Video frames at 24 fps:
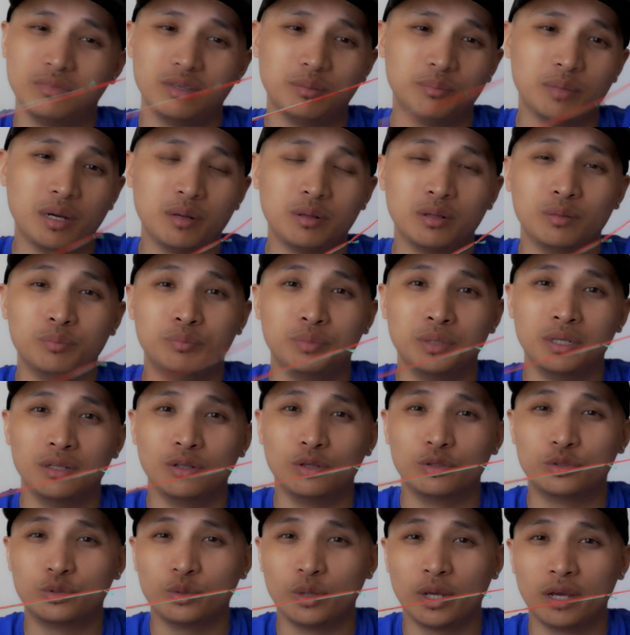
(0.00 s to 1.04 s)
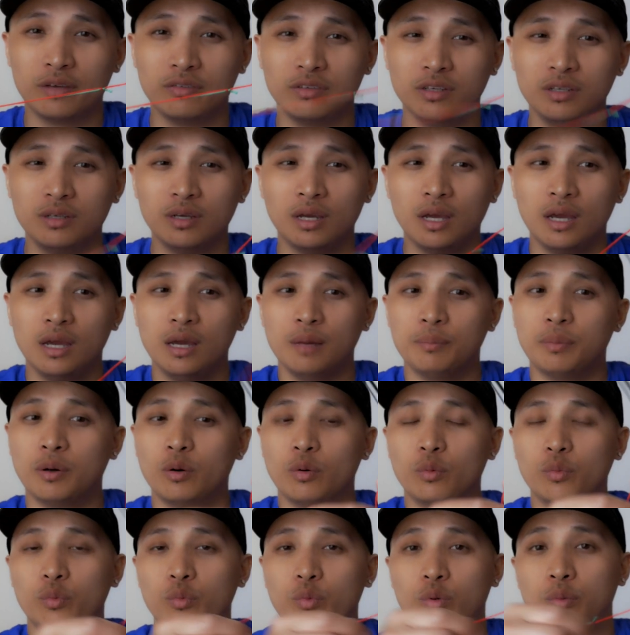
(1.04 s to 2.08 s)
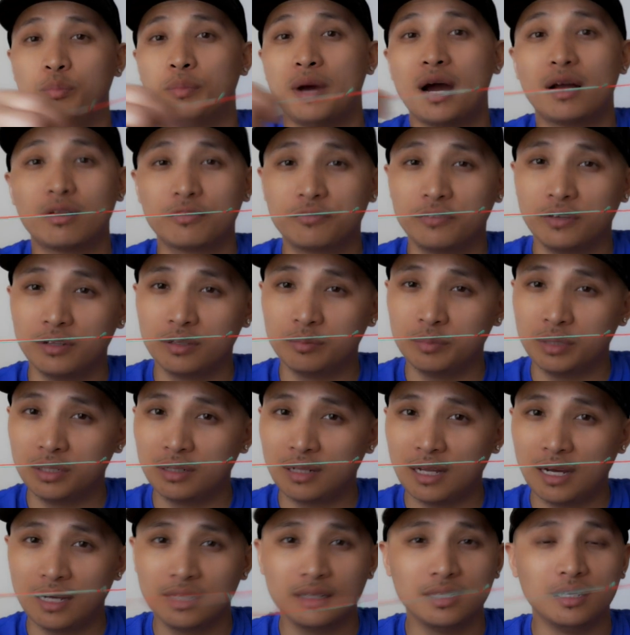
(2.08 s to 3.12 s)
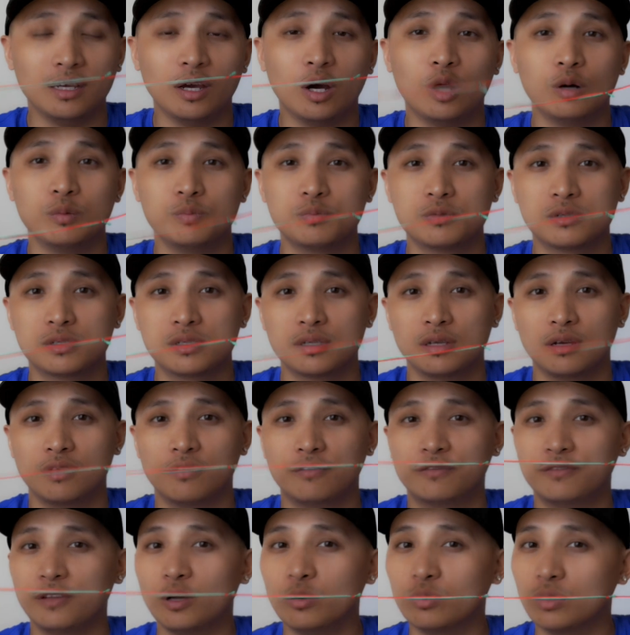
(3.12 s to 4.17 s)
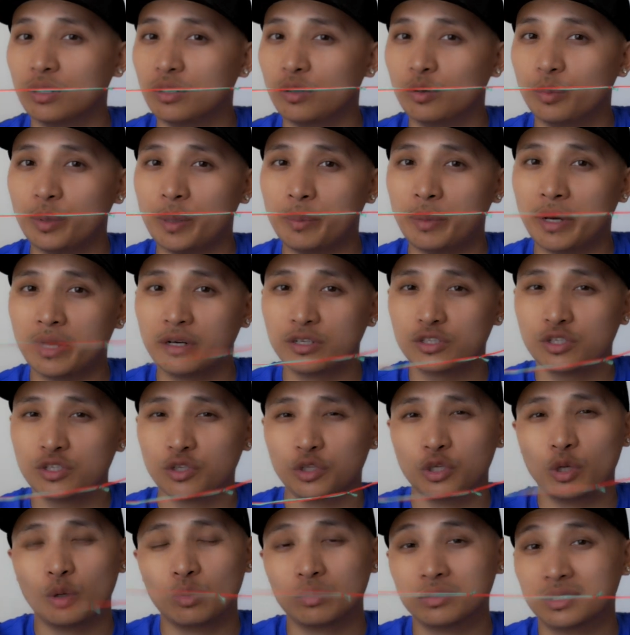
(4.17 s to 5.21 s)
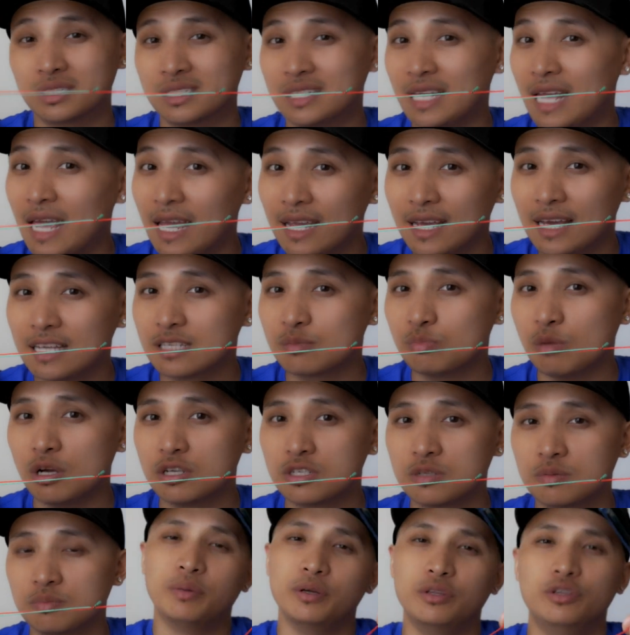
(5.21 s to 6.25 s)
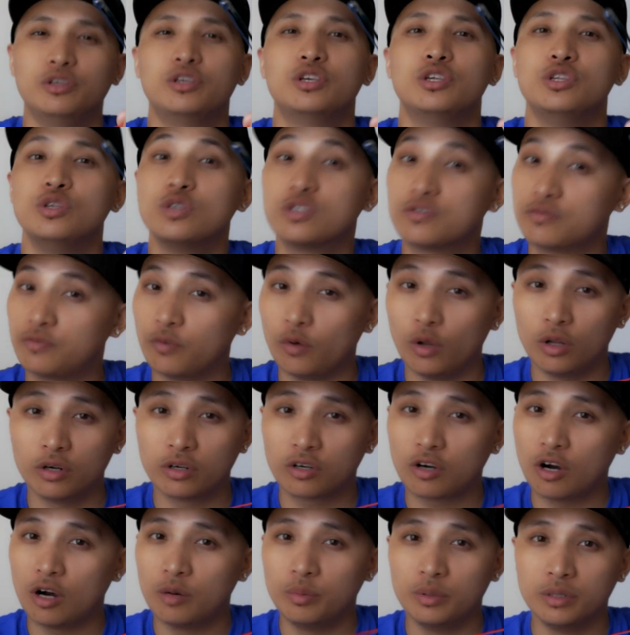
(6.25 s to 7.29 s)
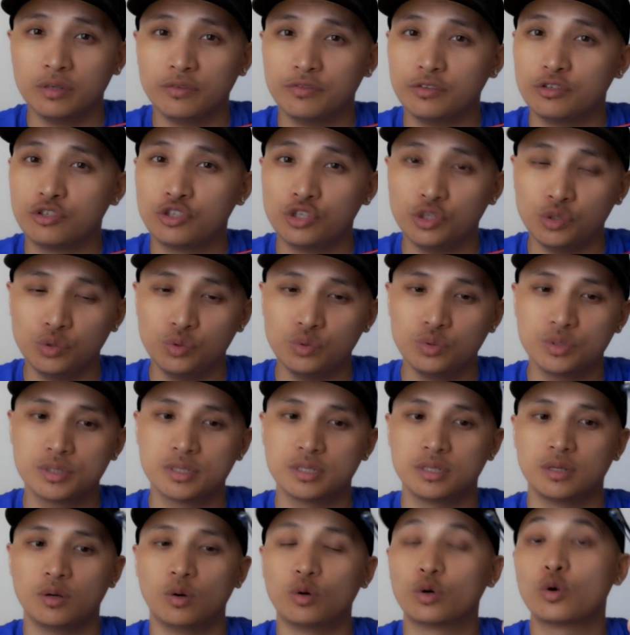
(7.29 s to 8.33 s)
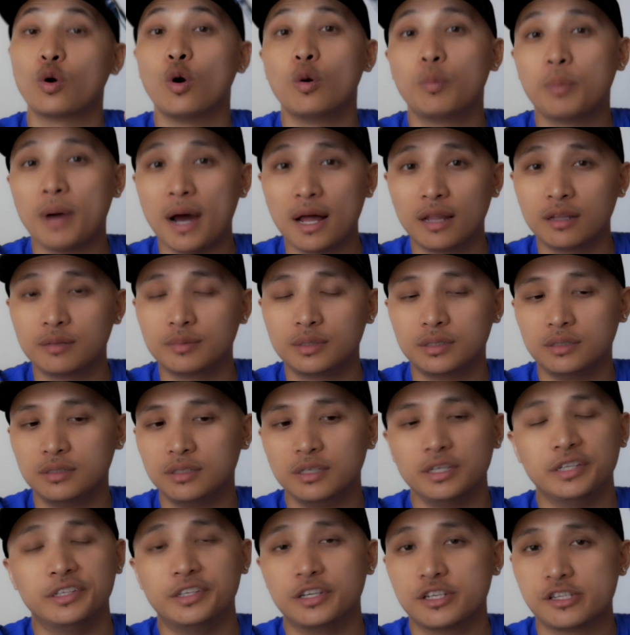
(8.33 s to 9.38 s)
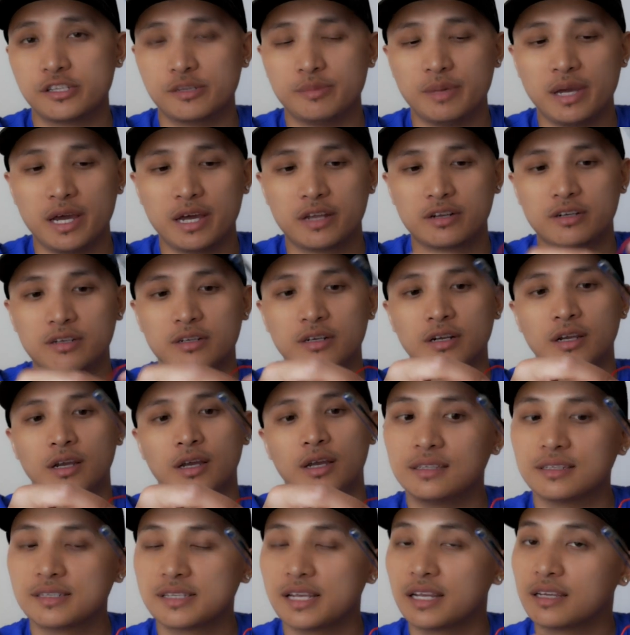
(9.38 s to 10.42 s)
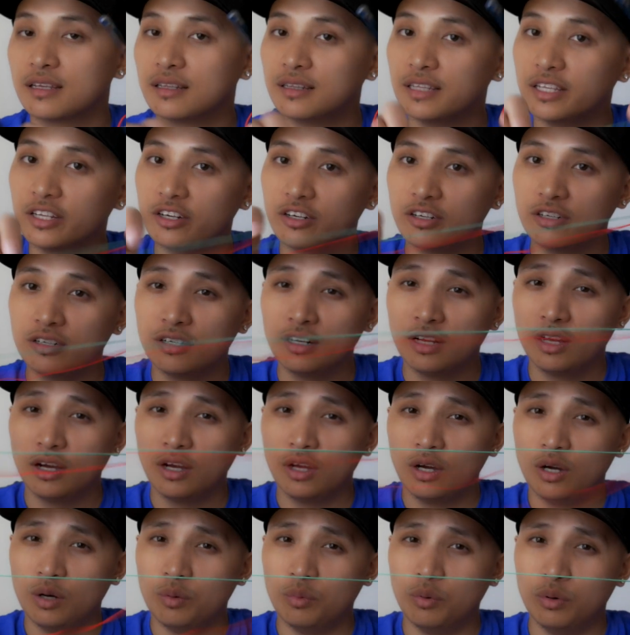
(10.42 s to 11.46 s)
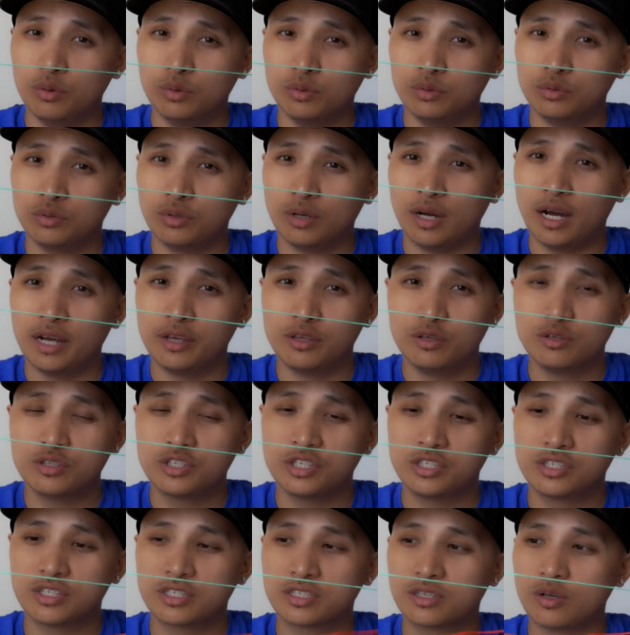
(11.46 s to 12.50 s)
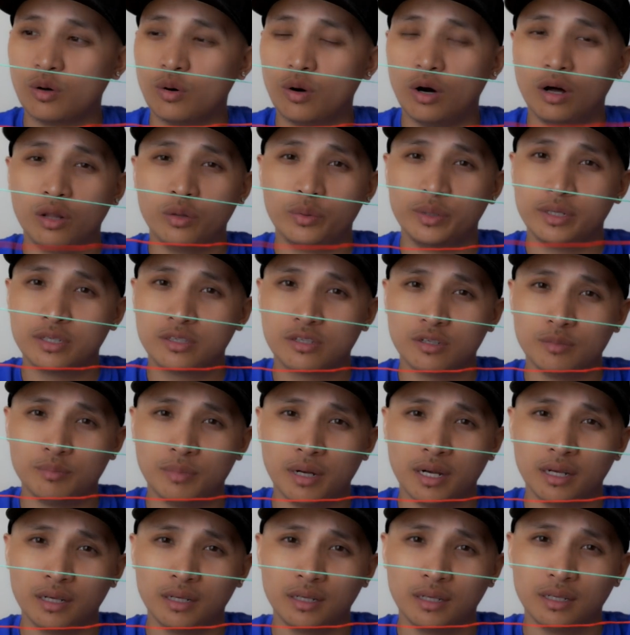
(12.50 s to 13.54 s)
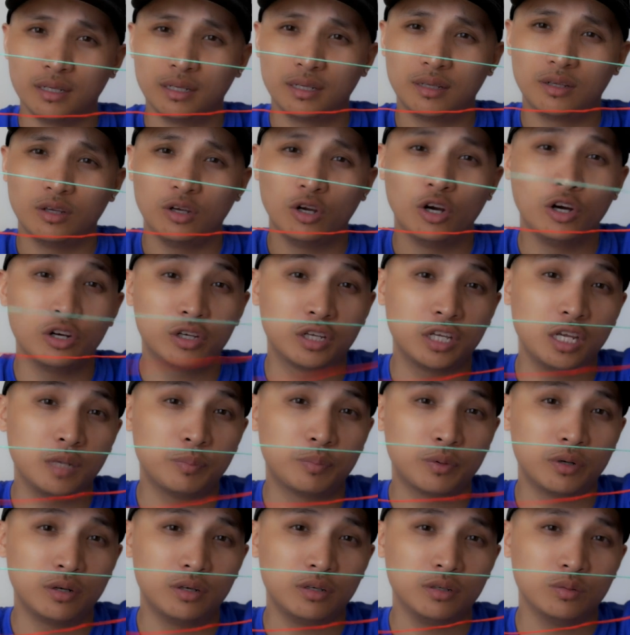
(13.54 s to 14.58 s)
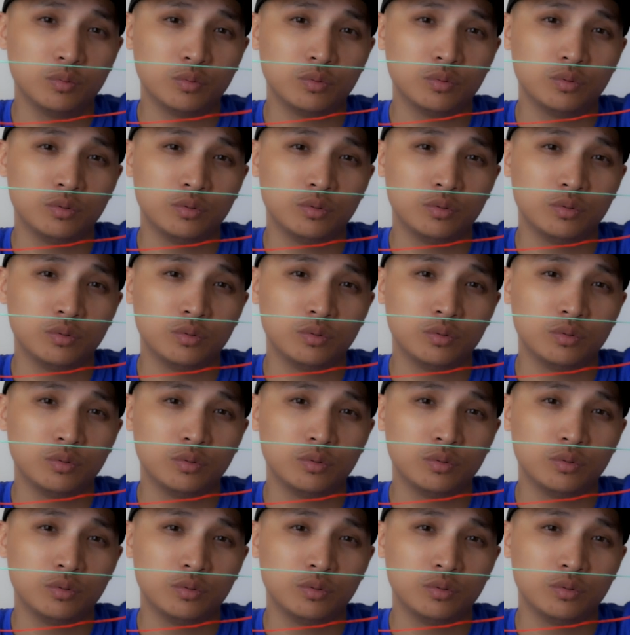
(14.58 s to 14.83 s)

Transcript: it might be a little too heavy. But with monofilament line, it helps float a little bit better so you don't snag as much. But you can use fluorocarbon if you choose, or copolymer, it doesn't matter. The second leader, well, I usually just go all the way to my hook keeper,